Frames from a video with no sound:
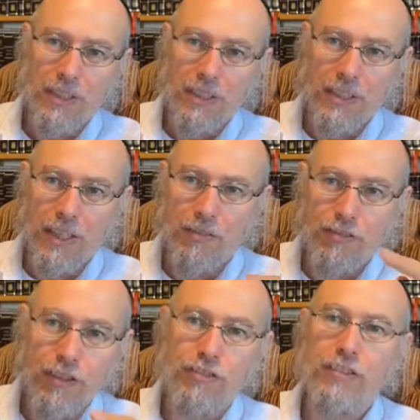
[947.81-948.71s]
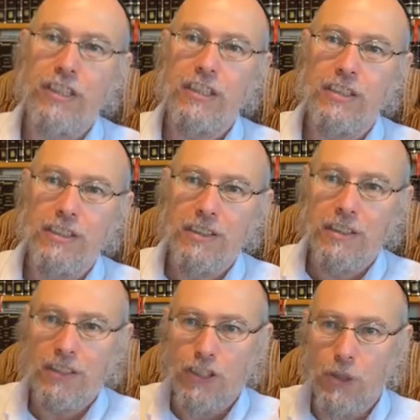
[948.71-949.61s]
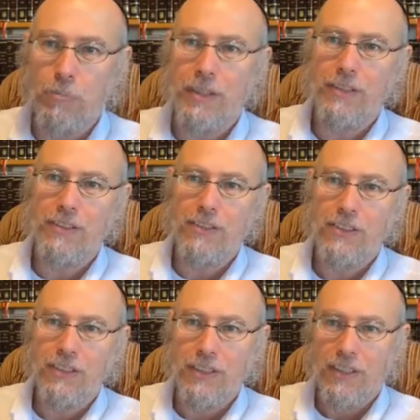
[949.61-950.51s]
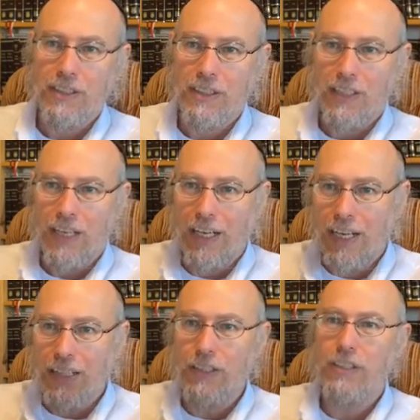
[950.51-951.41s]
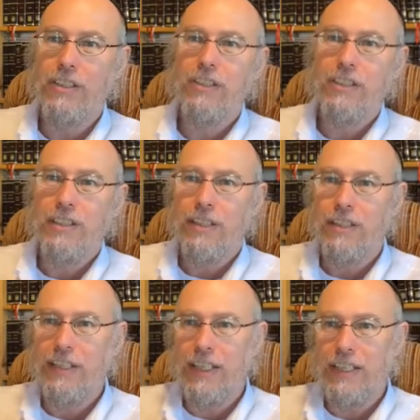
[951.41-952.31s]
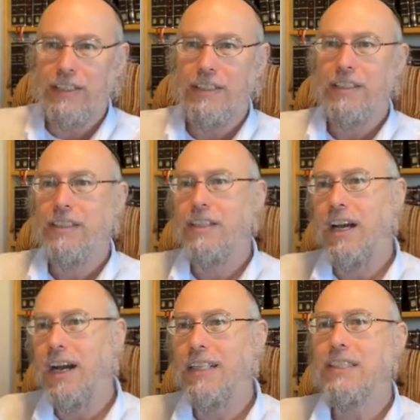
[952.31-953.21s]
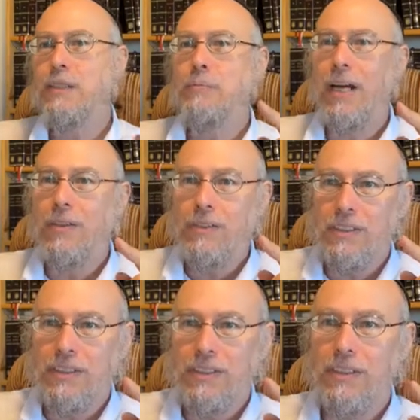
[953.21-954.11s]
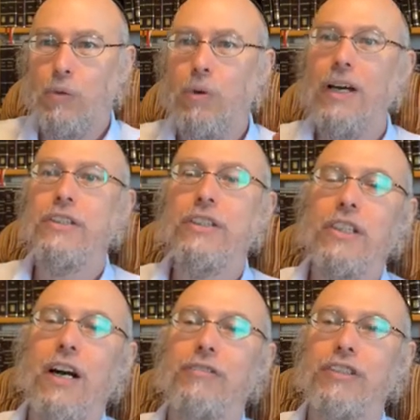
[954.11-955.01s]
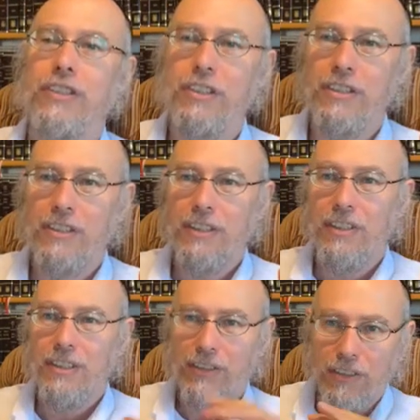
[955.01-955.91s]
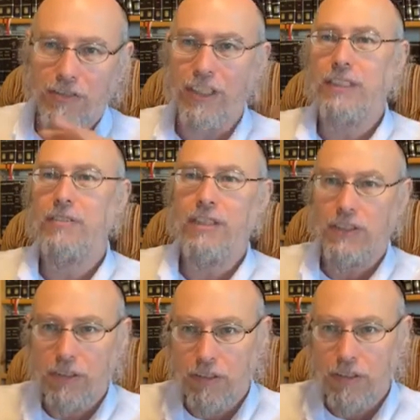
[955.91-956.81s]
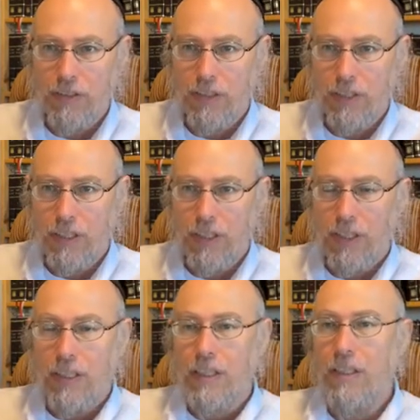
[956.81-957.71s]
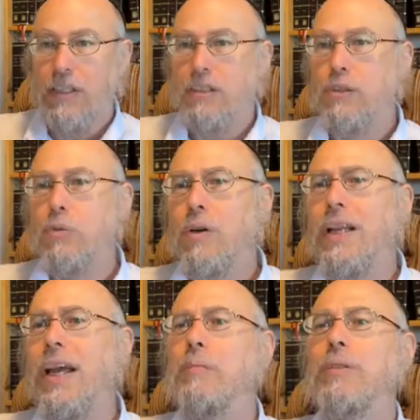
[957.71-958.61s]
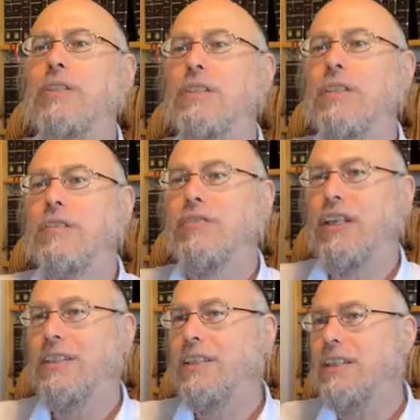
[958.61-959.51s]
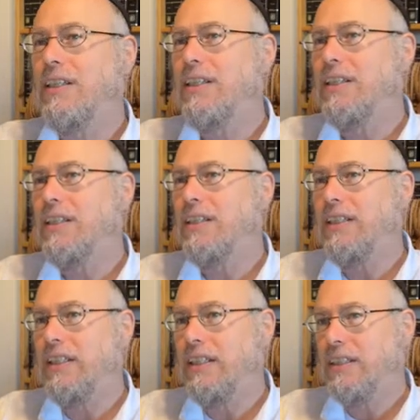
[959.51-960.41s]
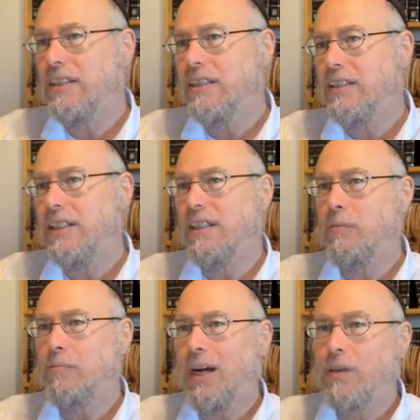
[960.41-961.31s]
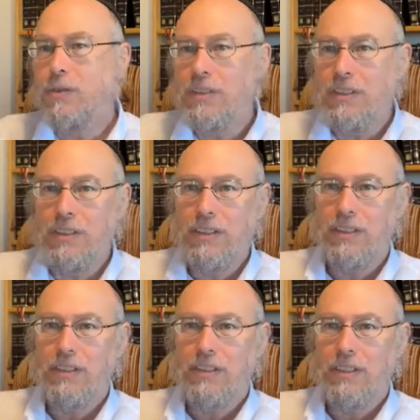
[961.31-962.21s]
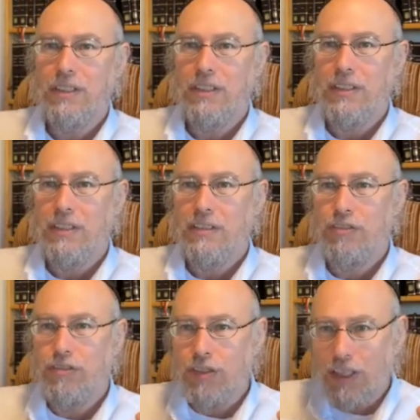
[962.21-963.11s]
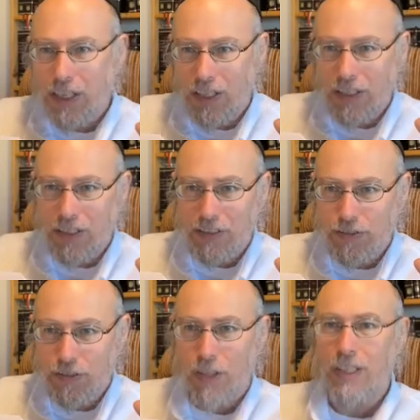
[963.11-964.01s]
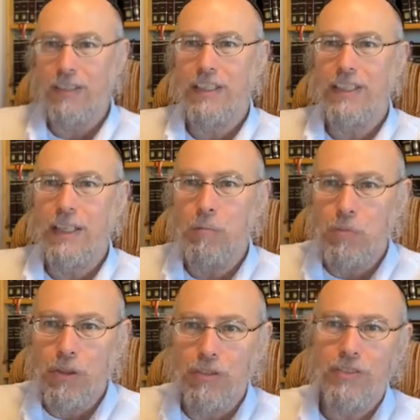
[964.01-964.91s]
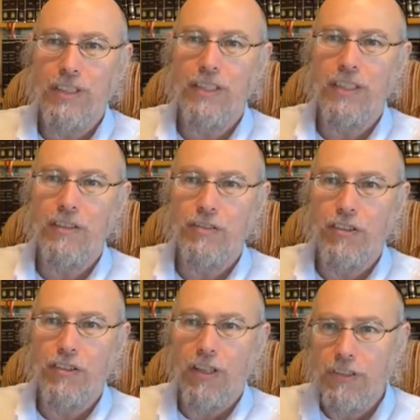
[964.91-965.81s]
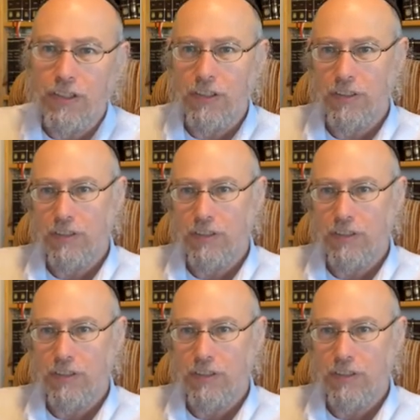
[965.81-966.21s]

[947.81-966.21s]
that 15 cubits higher than the highest mountains, the waters covered the face of the earth. So what happened during the flood? Did, did the, did the mountains f- uh, fall? Did they move? Did they falter?